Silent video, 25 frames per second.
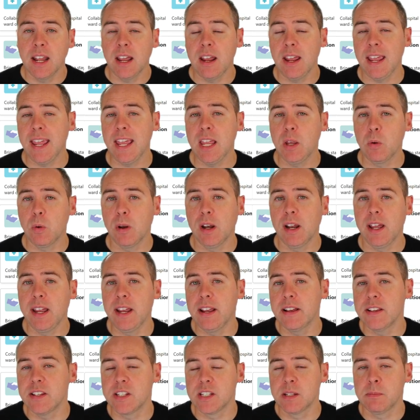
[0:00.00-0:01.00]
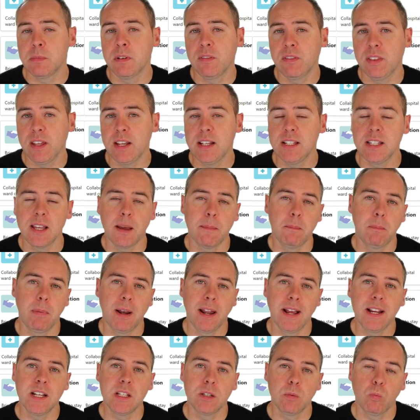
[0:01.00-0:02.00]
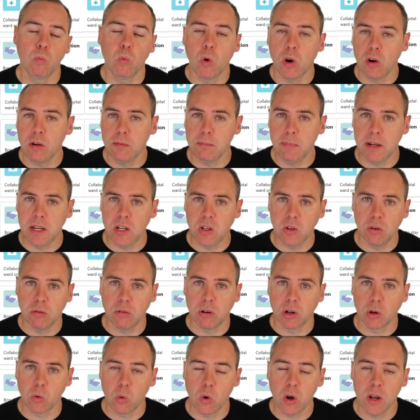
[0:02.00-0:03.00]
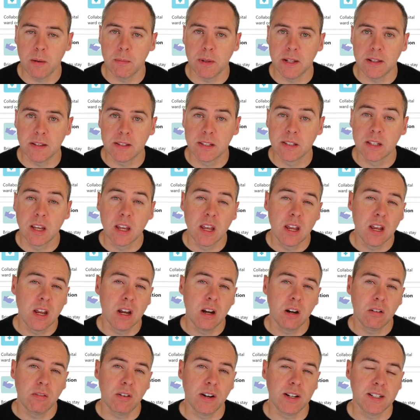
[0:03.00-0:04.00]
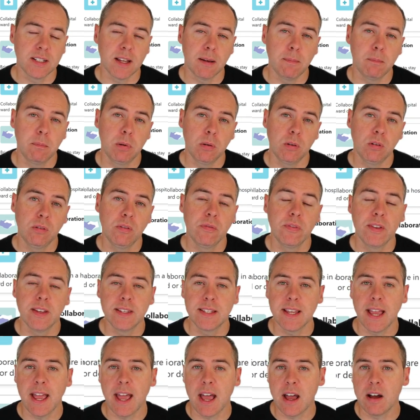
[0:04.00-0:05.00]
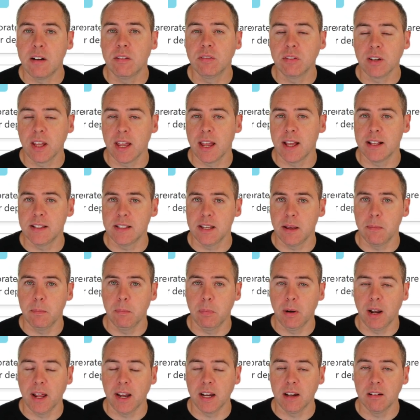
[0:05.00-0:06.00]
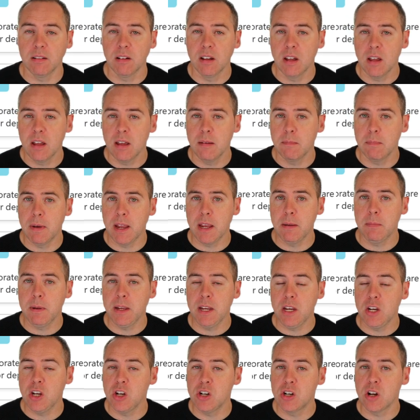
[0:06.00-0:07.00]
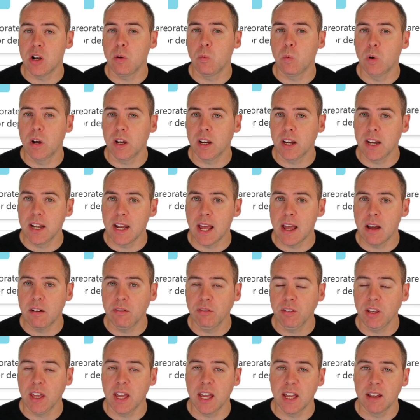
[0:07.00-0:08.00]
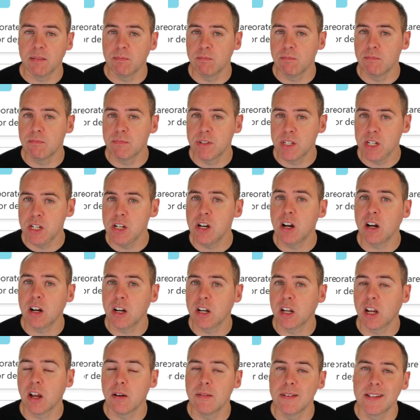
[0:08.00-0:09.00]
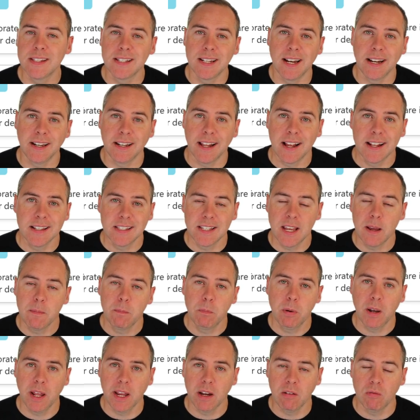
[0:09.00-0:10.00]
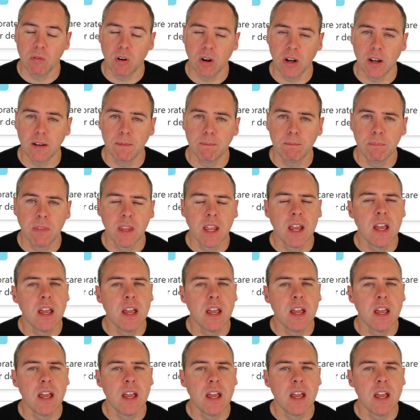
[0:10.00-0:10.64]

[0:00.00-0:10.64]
Now equally, some of these templates won't meet your requirements. For example, there's a healthcare template. Maybe you don't work in healthcare, so you're not going to go and select that template, right?